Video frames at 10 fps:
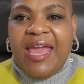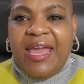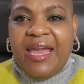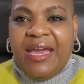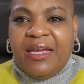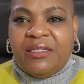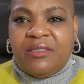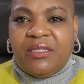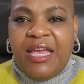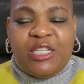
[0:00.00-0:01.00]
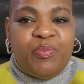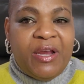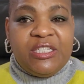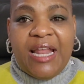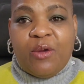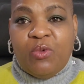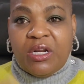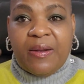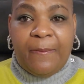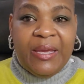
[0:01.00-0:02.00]
and especially like
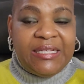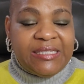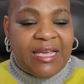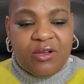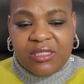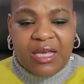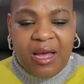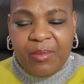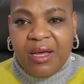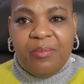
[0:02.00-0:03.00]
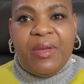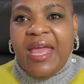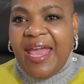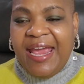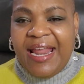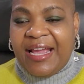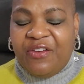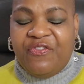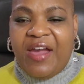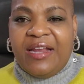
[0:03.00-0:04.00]
one of the big sales come up and I
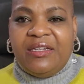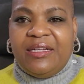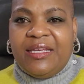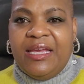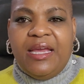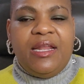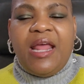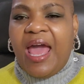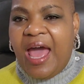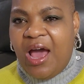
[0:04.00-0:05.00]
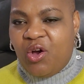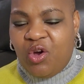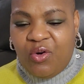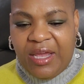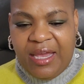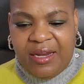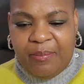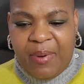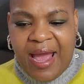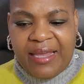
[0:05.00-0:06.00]
can find it again, I'll go ahead
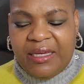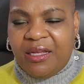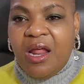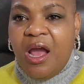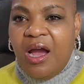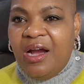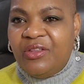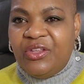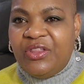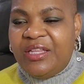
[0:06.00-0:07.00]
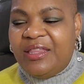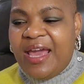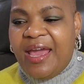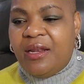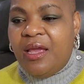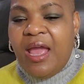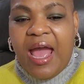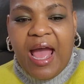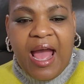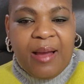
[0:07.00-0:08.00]
and buy it. Other than that,
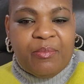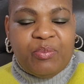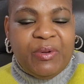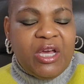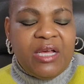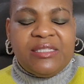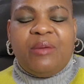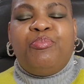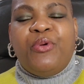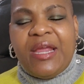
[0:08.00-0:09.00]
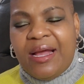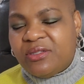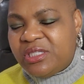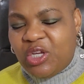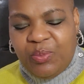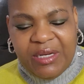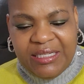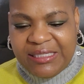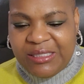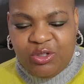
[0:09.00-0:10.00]
because they bring out so
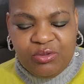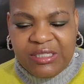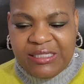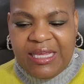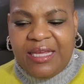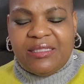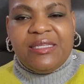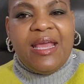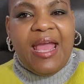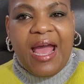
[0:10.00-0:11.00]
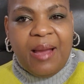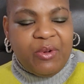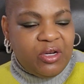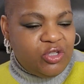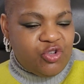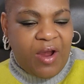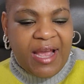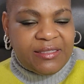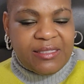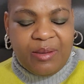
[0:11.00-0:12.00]
many new scents, I'm going to
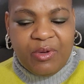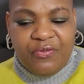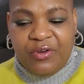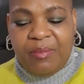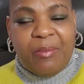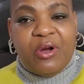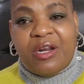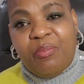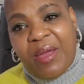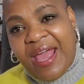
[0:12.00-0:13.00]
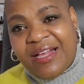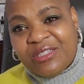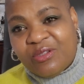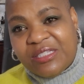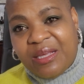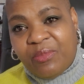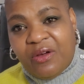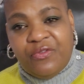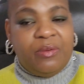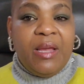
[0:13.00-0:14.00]
try some of them. I'm going to pass on some
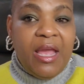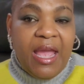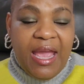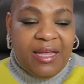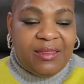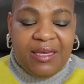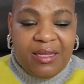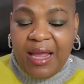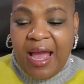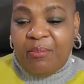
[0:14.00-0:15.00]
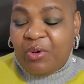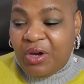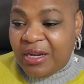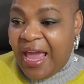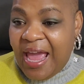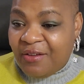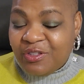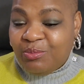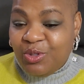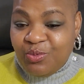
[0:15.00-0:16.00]
of them. And then I'm going to
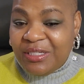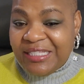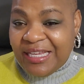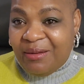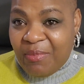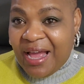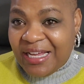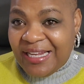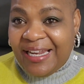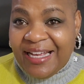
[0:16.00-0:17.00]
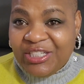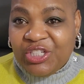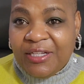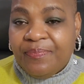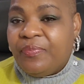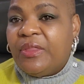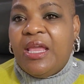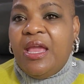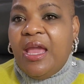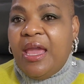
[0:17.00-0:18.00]
have some new ones in my collection.
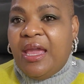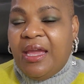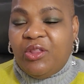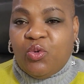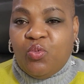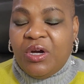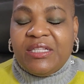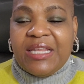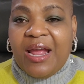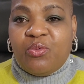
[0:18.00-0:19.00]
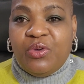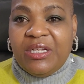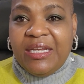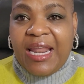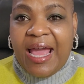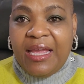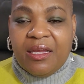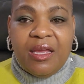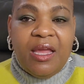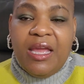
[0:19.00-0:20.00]
And the ones that I really
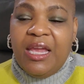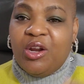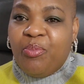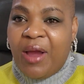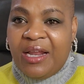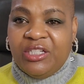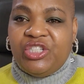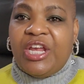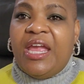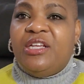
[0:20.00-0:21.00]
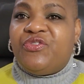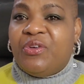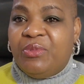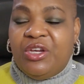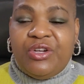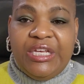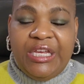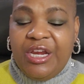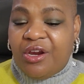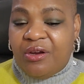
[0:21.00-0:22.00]
like, it'll probably change from year
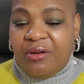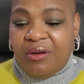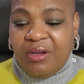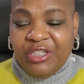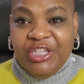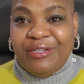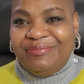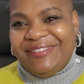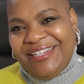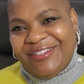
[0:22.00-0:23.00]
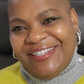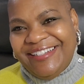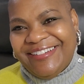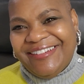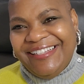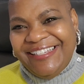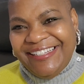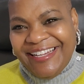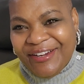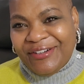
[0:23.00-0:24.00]
to year. Year to
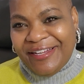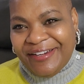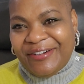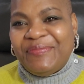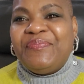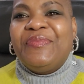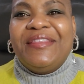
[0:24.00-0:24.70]
year.